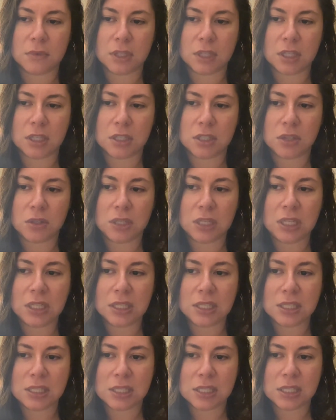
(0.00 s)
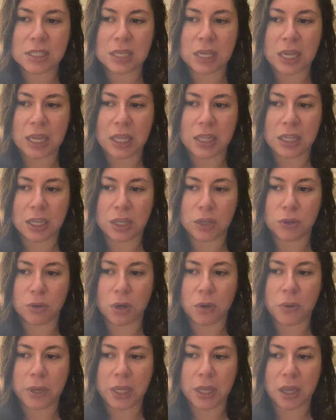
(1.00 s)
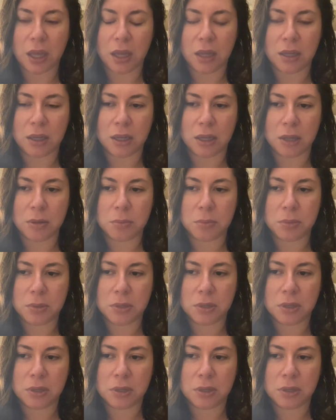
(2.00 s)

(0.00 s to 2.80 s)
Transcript: So needless to say that growing up,